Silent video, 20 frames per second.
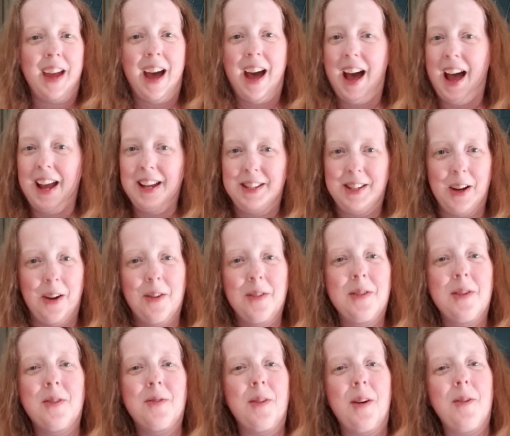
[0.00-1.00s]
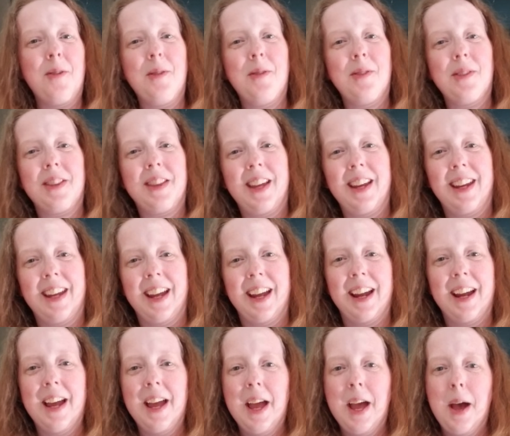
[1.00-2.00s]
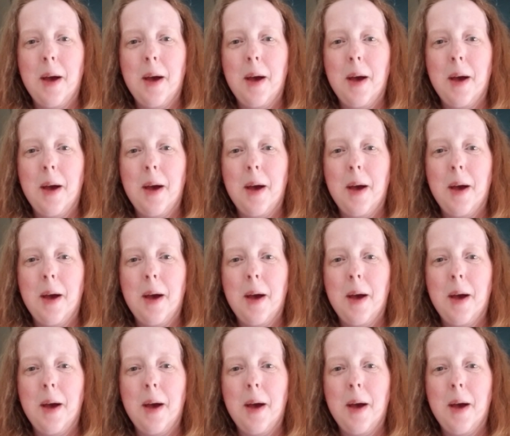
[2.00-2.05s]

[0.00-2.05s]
I don't know what we were thinking,